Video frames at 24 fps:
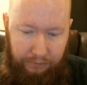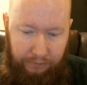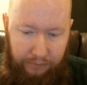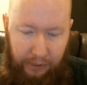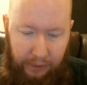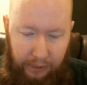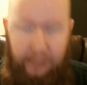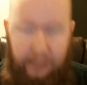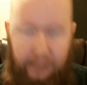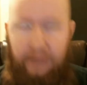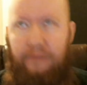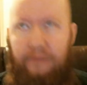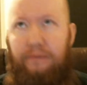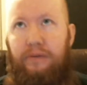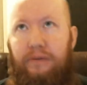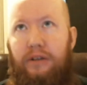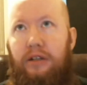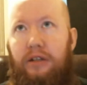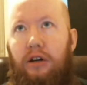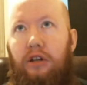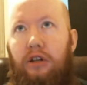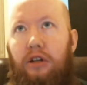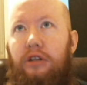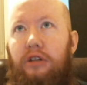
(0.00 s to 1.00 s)

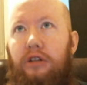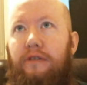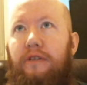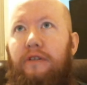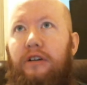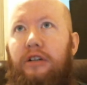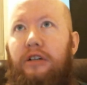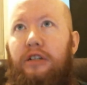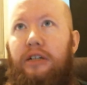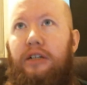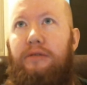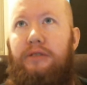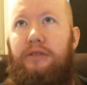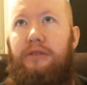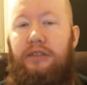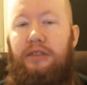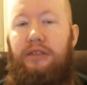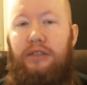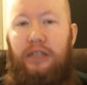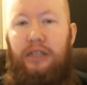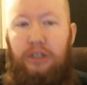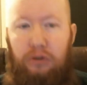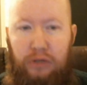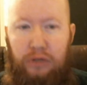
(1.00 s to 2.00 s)
in all the Fallout games,
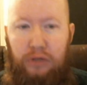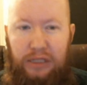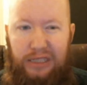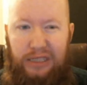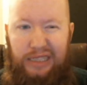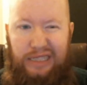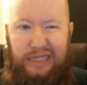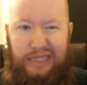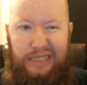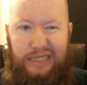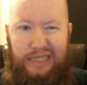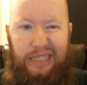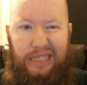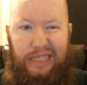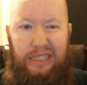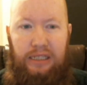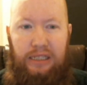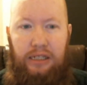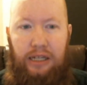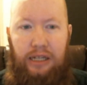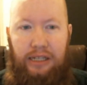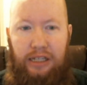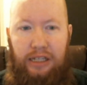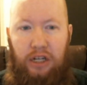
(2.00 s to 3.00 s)
it's like you can see
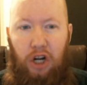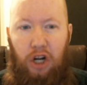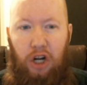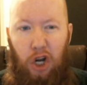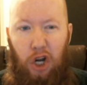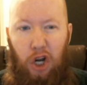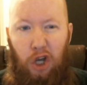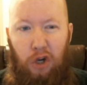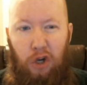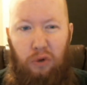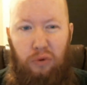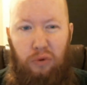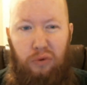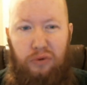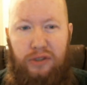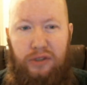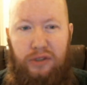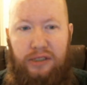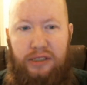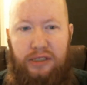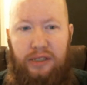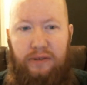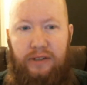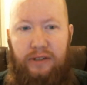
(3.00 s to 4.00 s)
it, like it
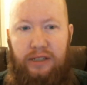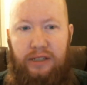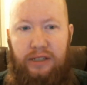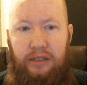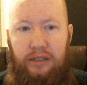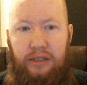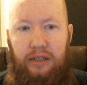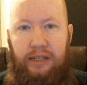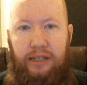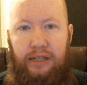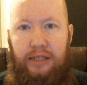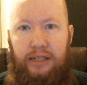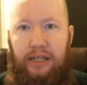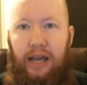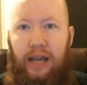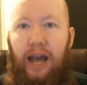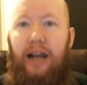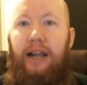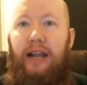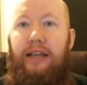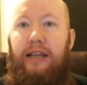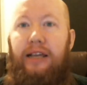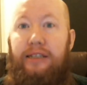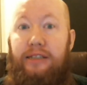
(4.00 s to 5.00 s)
glows and stuff, like it
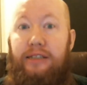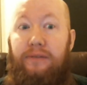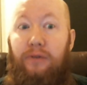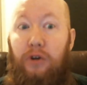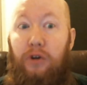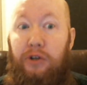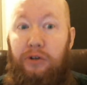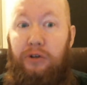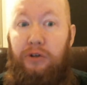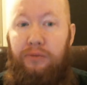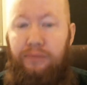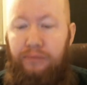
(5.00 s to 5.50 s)
highlights it for you.